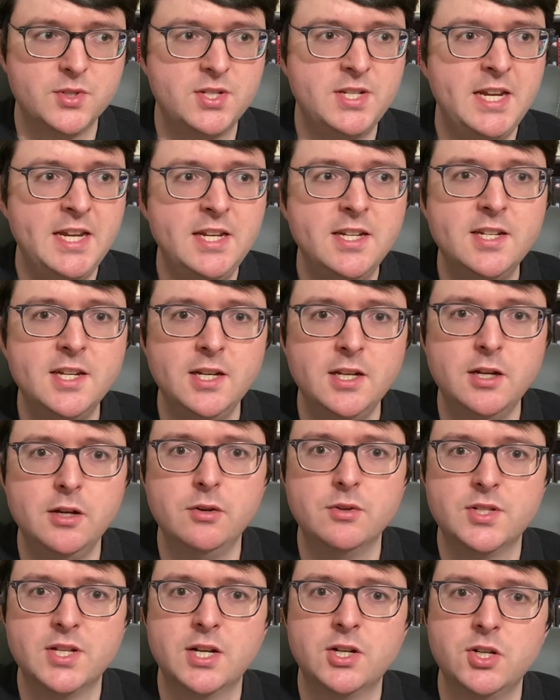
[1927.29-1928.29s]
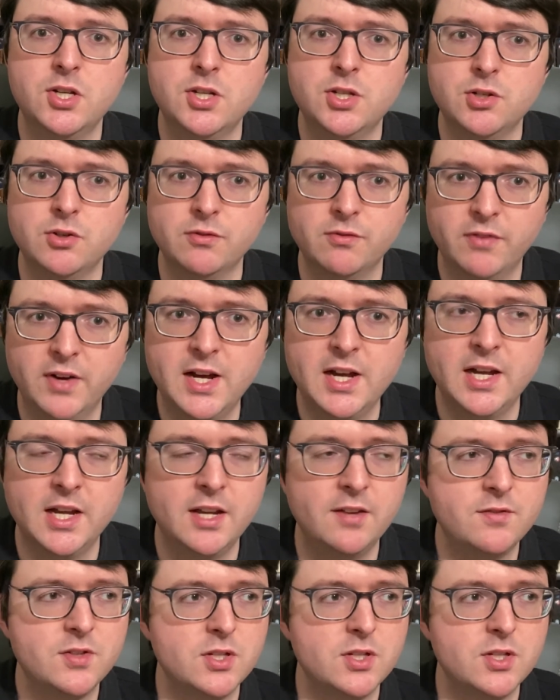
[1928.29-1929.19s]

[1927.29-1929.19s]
tinting notes actually survive,